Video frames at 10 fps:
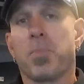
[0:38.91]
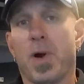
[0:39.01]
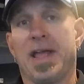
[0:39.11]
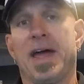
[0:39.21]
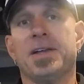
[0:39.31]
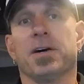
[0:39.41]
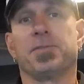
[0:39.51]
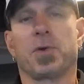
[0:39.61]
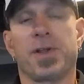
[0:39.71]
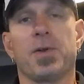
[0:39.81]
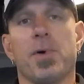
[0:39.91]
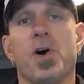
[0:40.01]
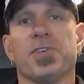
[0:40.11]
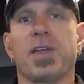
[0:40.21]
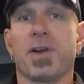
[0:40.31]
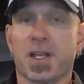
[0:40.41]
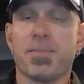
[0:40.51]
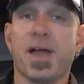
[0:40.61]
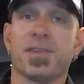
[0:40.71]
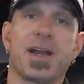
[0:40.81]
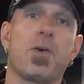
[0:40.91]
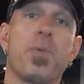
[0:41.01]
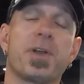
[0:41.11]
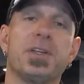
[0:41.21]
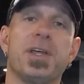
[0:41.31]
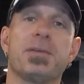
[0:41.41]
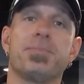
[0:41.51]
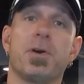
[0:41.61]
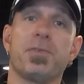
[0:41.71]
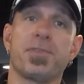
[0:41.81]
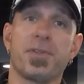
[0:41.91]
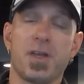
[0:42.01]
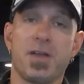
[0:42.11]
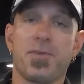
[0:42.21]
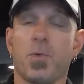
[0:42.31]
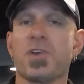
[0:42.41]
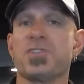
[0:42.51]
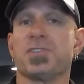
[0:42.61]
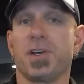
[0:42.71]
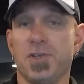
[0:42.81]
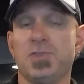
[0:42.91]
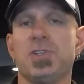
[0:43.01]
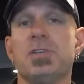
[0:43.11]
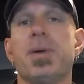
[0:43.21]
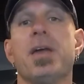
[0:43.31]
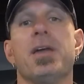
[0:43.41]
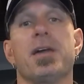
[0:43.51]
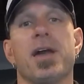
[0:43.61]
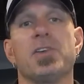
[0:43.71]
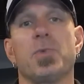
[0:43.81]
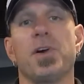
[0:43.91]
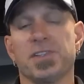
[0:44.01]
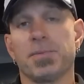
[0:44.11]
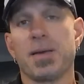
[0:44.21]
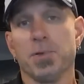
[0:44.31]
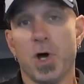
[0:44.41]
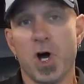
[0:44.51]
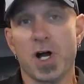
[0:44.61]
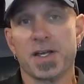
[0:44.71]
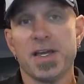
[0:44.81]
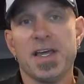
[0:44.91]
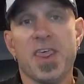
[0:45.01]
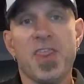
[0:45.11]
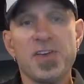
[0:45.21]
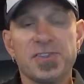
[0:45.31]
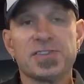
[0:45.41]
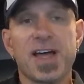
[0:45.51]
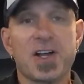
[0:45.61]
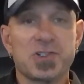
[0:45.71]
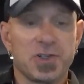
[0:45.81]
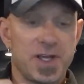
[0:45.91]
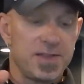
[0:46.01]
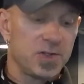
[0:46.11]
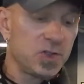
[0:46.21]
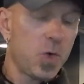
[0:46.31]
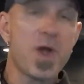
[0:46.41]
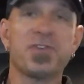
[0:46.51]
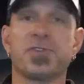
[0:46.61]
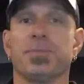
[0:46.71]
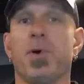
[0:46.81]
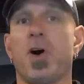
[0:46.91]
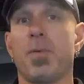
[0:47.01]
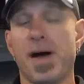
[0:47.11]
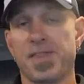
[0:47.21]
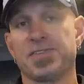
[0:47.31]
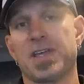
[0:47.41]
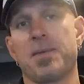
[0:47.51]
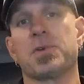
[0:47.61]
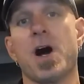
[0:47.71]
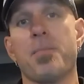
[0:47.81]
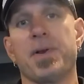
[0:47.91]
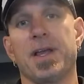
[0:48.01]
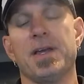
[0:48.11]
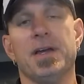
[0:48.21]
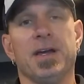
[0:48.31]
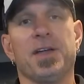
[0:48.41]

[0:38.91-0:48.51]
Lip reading: brand of Tornado Balls I'd recommend, and I will put a link both if you're watching this on YouTube as well as in my blog. This is actually the Twister Ball by the same company.